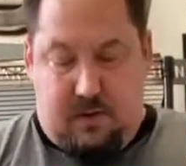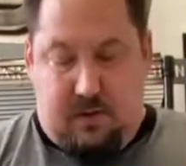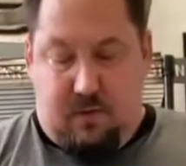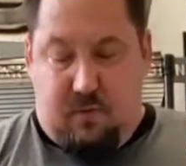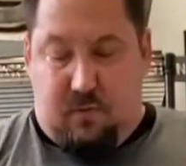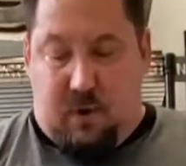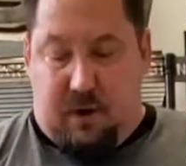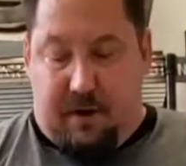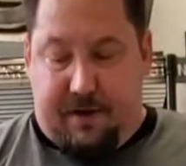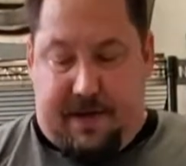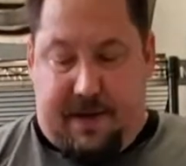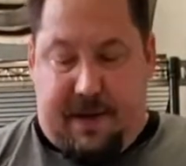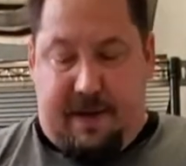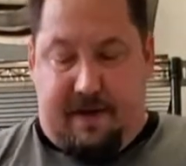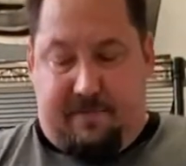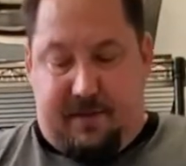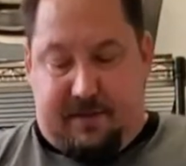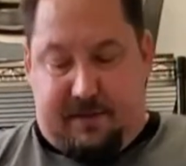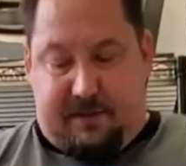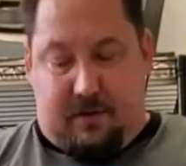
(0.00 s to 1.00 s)
While you
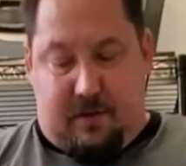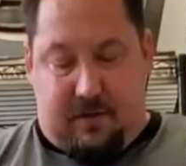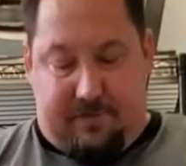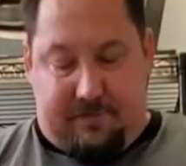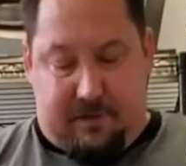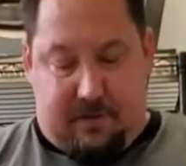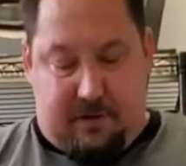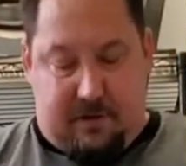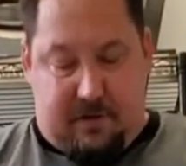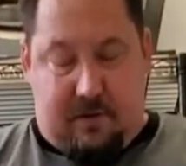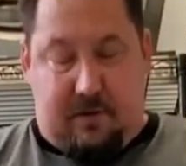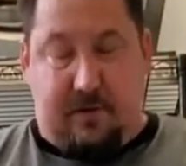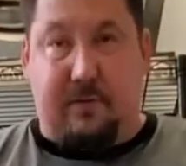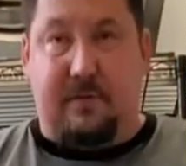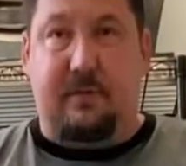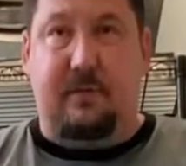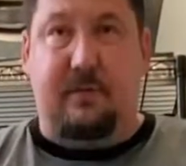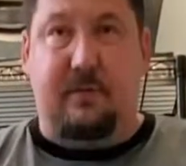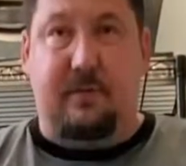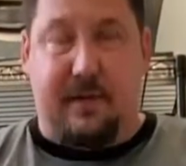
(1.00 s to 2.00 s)
have this off the car,
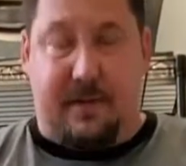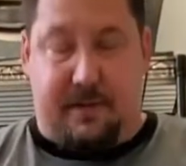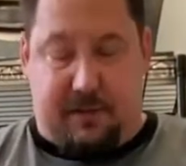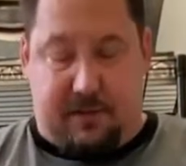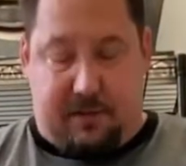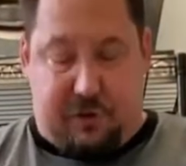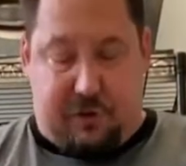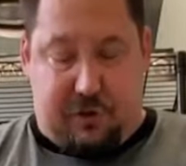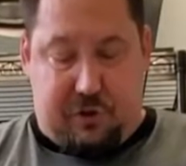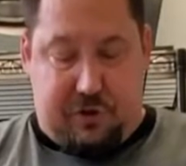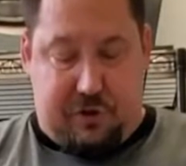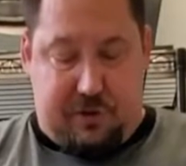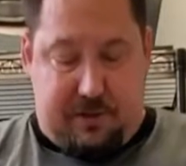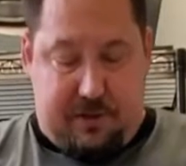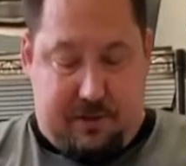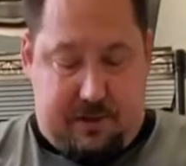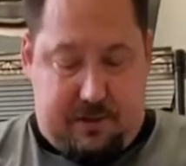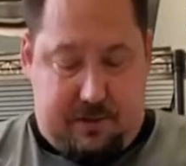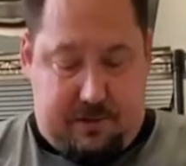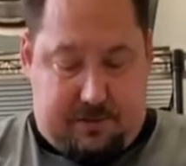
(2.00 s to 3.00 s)
it's a good
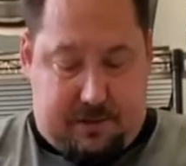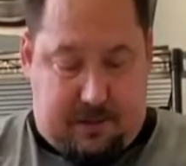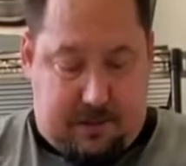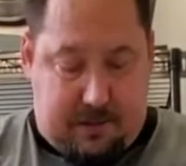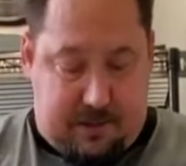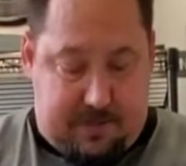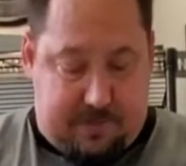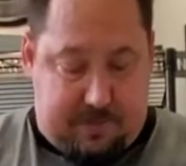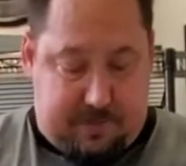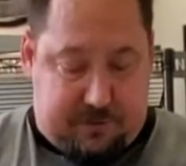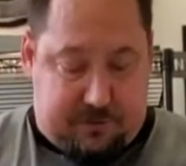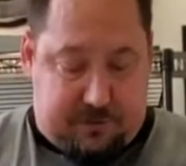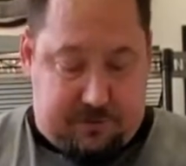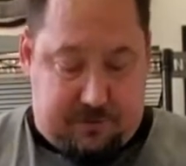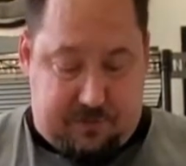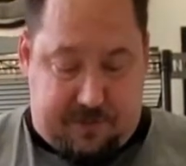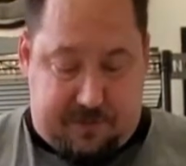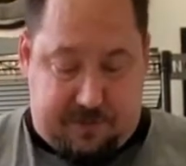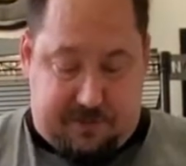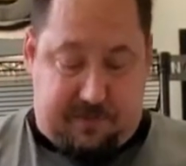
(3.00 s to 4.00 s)
time
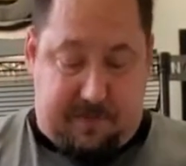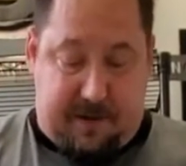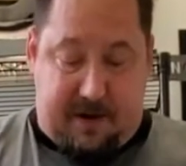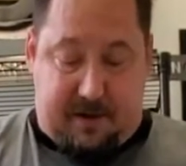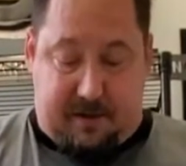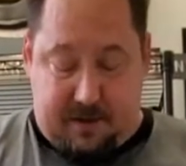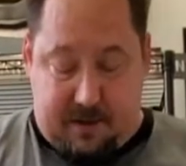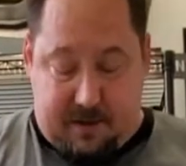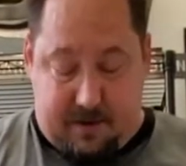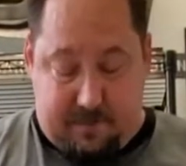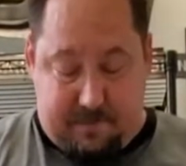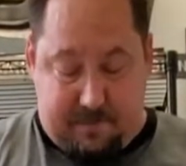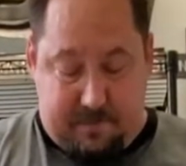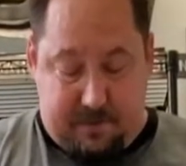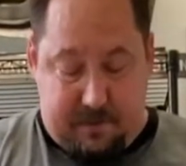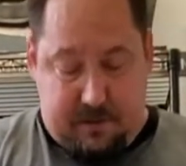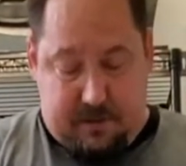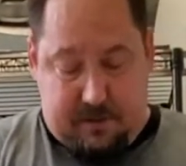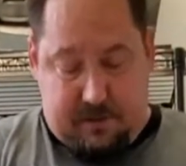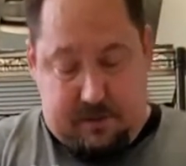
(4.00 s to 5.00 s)
to inspect them.
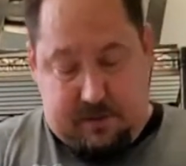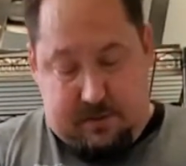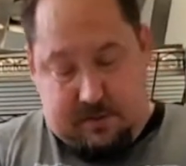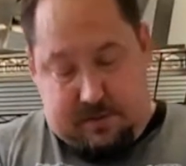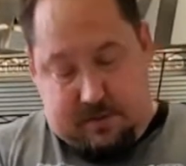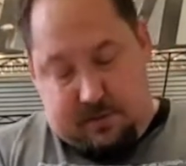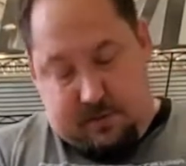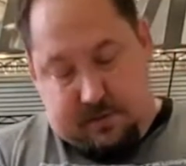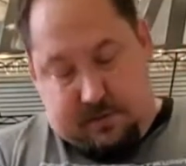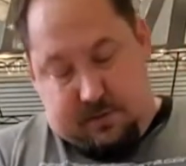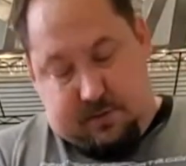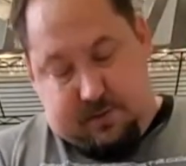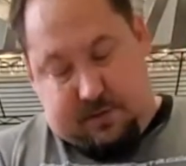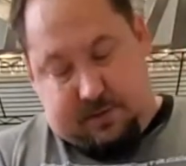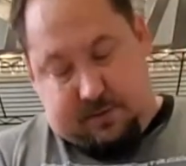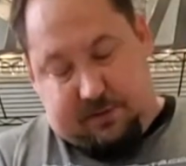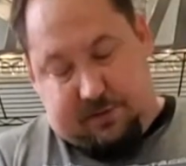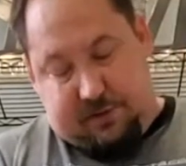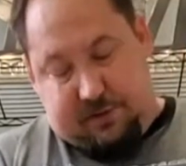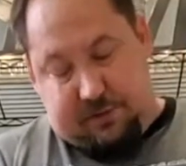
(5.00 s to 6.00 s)

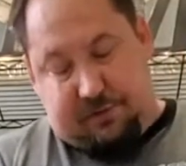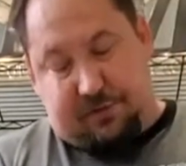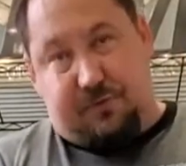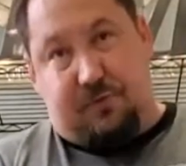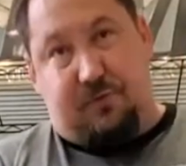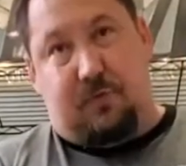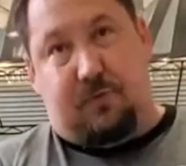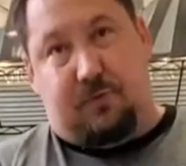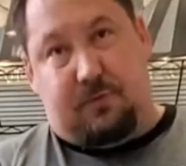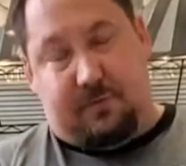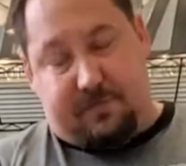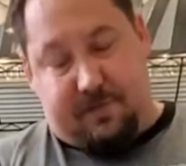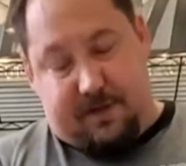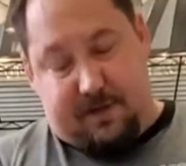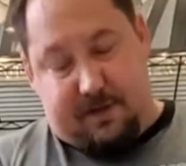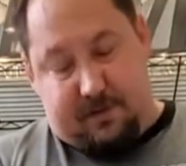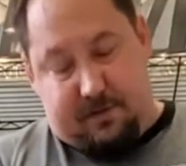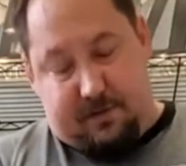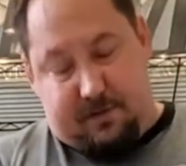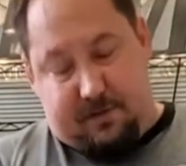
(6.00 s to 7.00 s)
This is your scroll
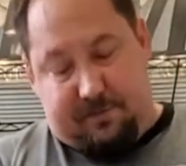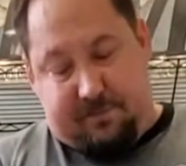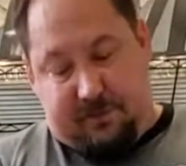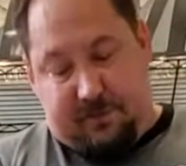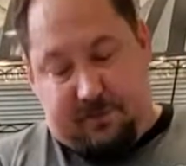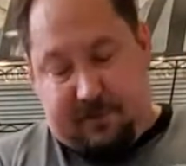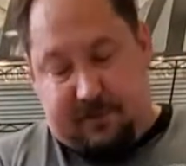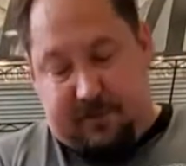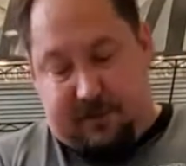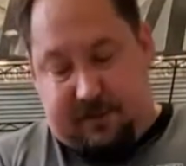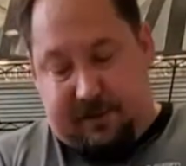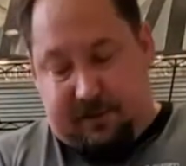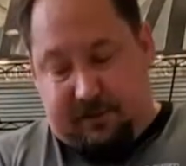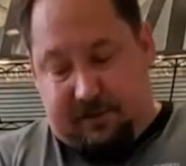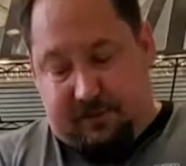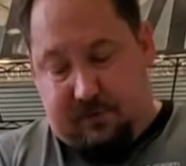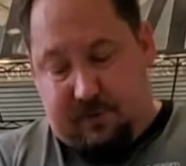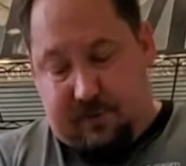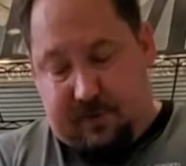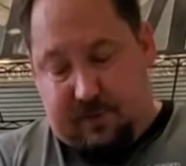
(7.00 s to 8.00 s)
divider. You've heard these
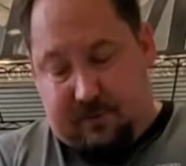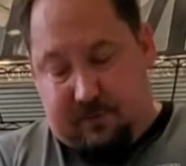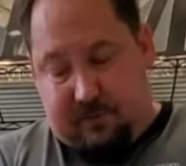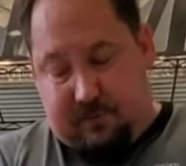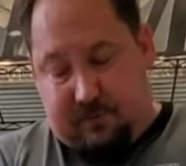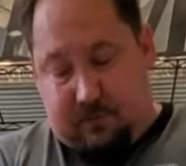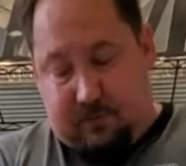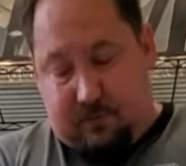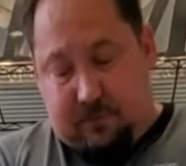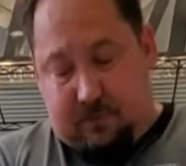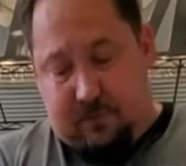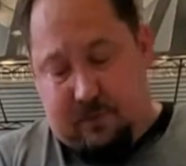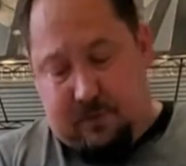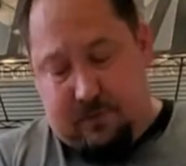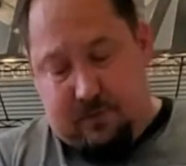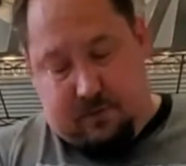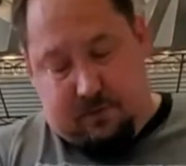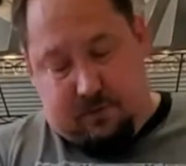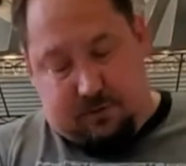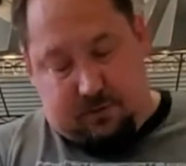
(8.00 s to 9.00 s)
are twin scroll
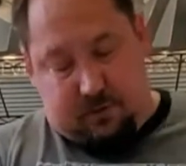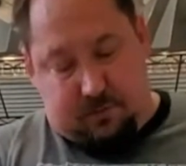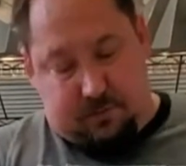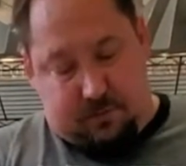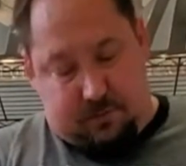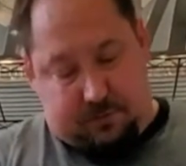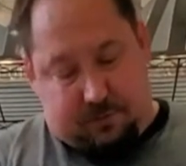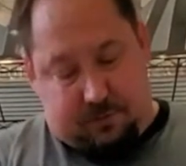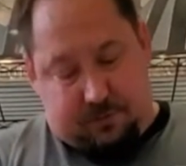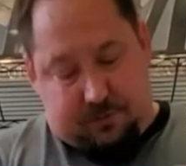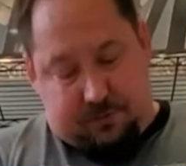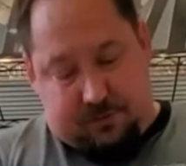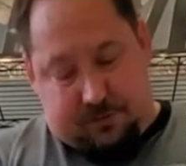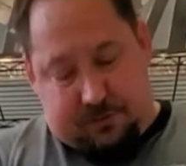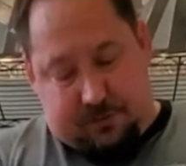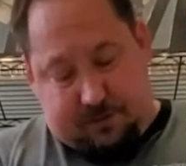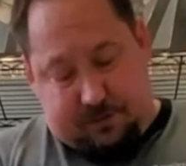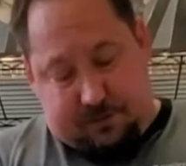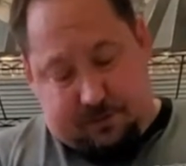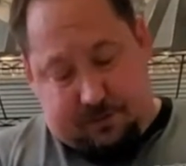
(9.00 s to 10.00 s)
turbochargers.
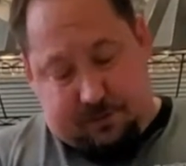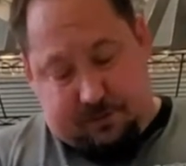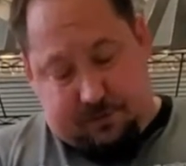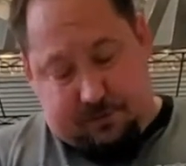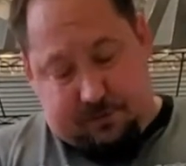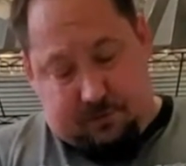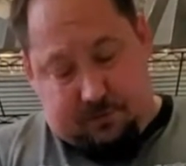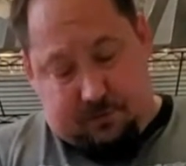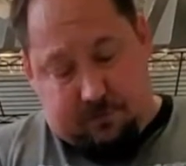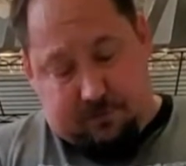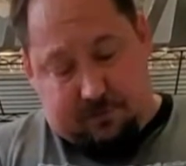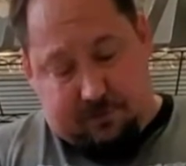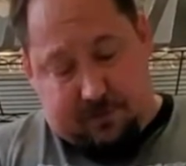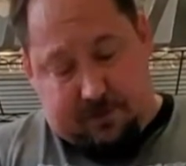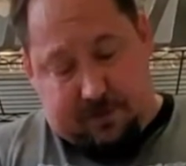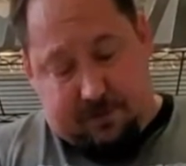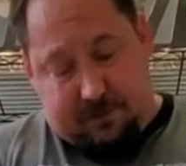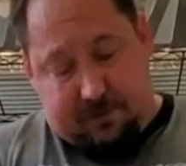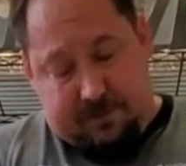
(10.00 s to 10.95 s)
This is your scroll divider.